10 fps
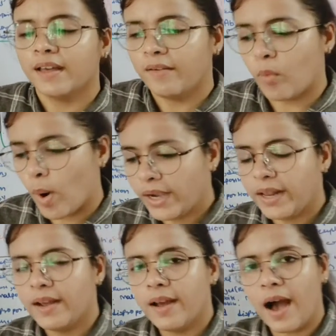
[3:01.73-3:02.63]

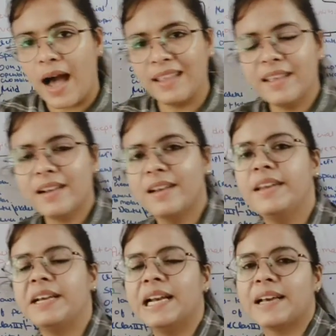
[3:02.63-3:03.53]
what are the
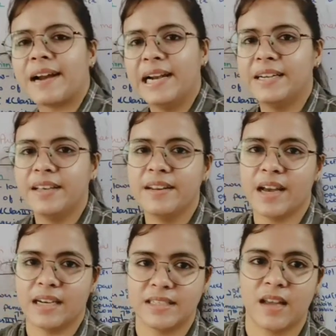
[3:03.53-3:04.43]
clinical
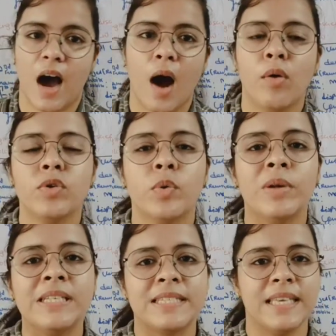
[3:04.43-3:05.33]
criterias, how you
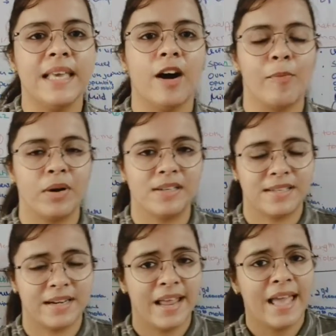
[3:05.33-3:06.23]
will see a
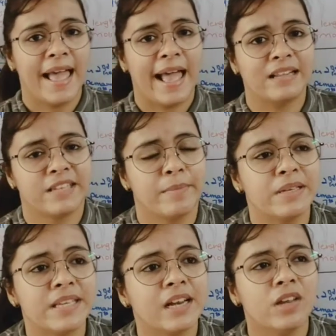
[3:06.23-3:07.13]
person and say,
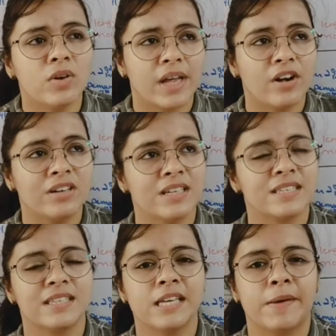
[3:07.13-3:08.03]
basically you cannot
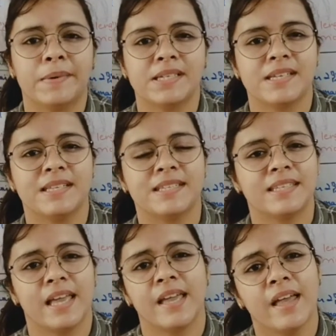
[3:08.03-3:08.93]
just see a person and
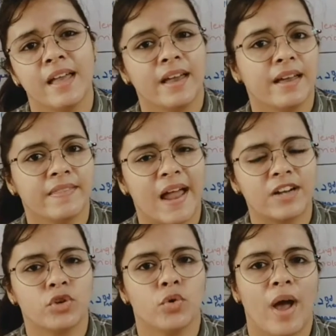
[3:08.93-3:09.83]
say eh,
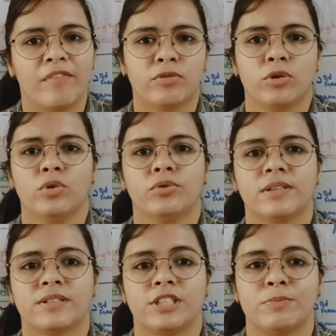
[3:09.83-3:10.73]
that you have to do
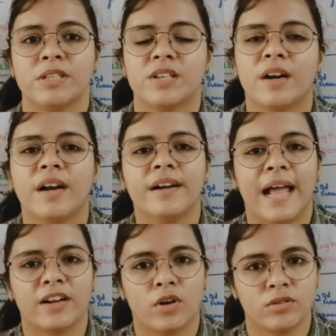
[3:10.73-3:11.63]
this treatment, certain
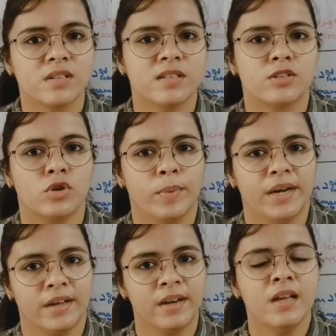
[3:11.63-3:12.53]
diagnosis is to be
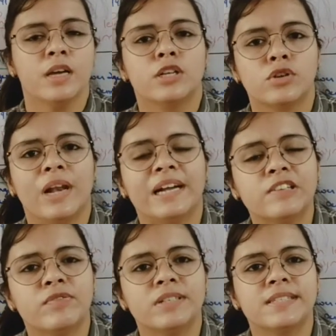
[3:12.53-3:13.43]
done. So let
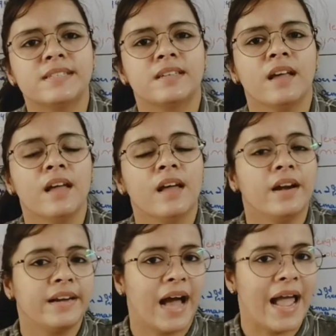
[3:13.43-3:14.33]
us first, uh,
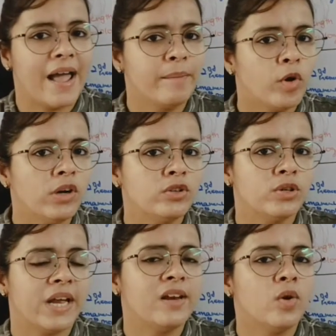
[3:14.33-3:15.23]
I am going to
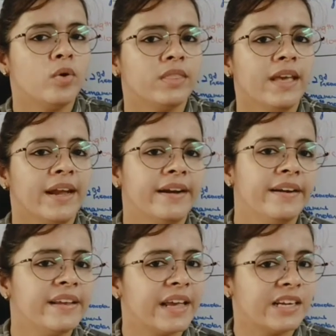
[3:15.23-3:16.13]
tell you the
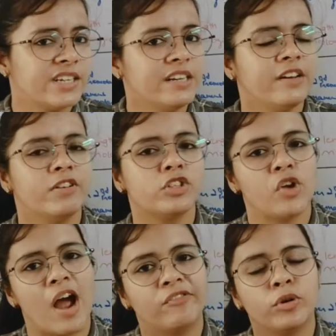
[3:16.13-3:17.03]
indication in which
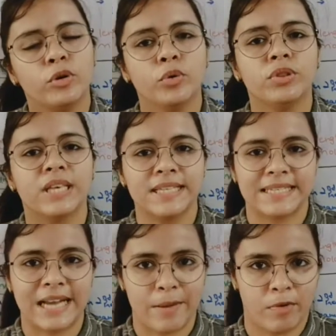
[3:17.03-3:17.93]
you have to do these
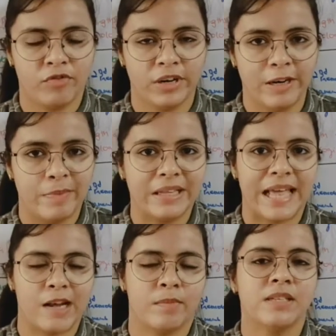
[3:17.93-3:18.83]
type of treatment,
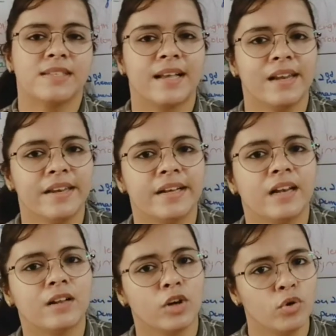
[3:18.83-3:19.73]
that means the
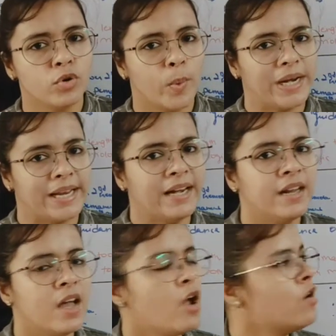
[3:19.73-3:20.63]
clinical clue you will
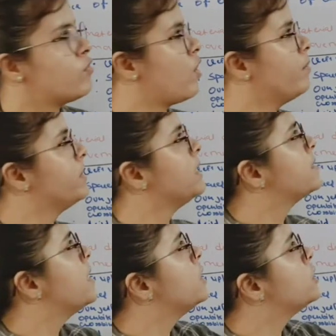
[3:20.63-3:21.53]
get from
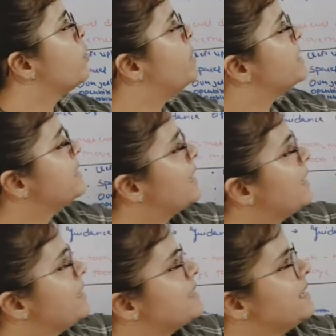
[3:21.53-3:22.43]
these. So
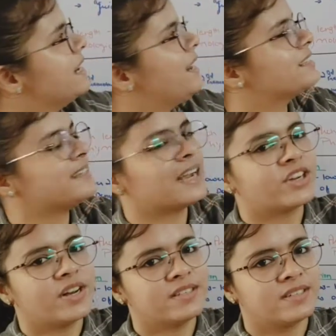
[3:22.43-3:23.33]
basically the serial
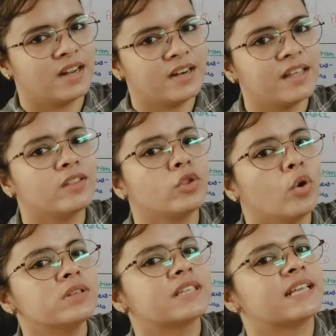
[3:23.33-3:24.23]
extraction is done in
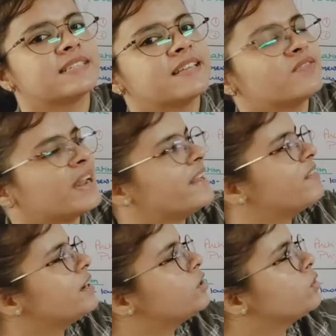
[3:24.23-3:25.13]
those cases
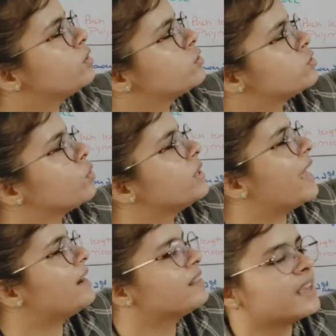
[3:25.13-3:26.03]
whenever a tooth shows
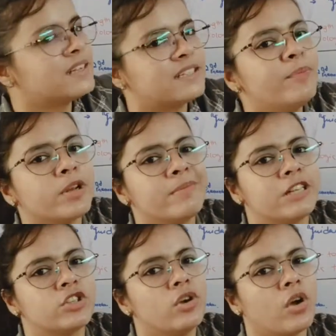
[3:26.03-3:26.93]
that there is a
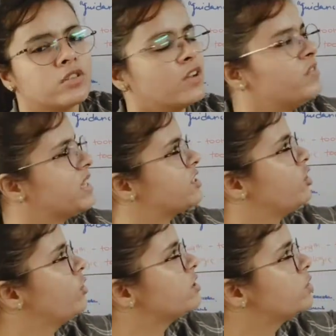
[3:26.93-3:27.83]
premature loss of
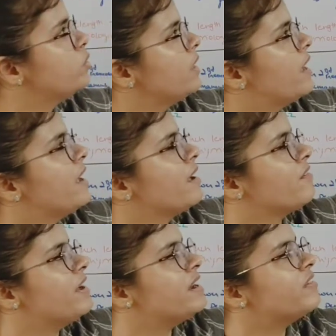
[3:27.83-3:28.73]
deciduous tooth,
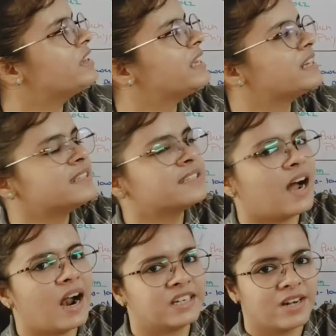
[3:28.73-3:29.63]
whenever there is
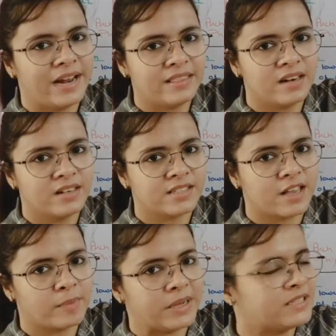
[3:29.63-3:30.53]
arch length
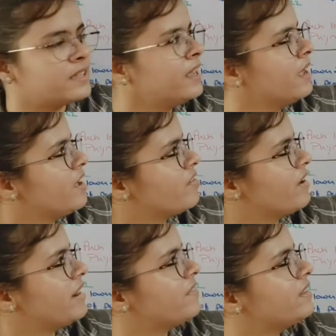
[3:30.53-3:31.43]
discrepancy,
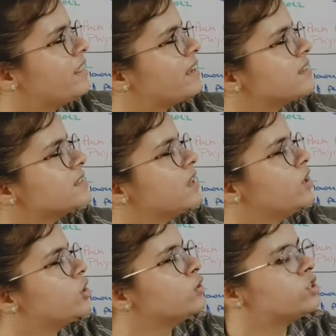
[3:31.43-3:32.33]
whenever there is
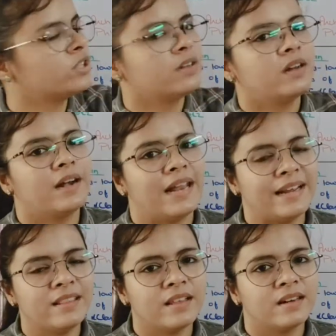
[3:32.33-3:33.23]
tooth
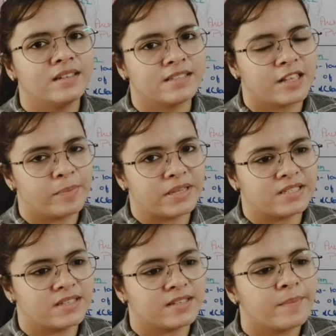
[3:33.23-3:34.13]
length
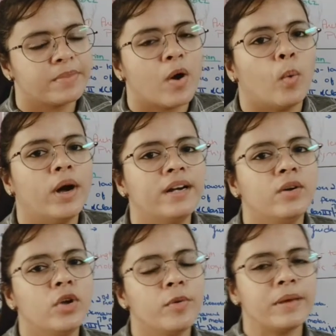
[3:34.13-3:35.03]
discrepancies. What
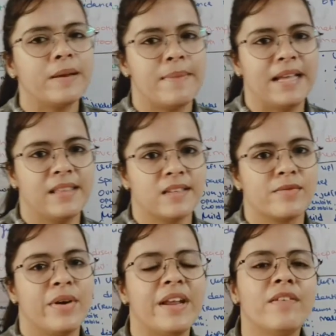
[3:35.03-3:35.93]
do you mean by
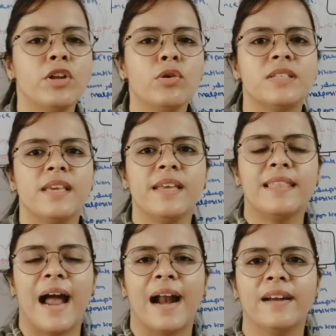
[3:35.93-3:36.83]
this? Whenever you see
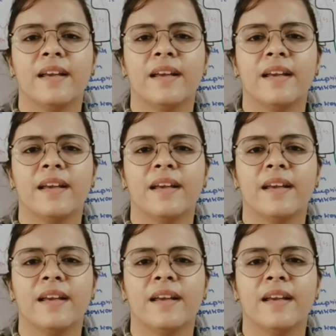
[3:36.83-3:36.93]
that